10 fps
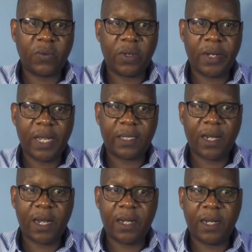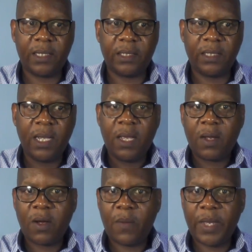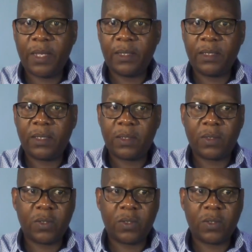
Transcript: We let run these comments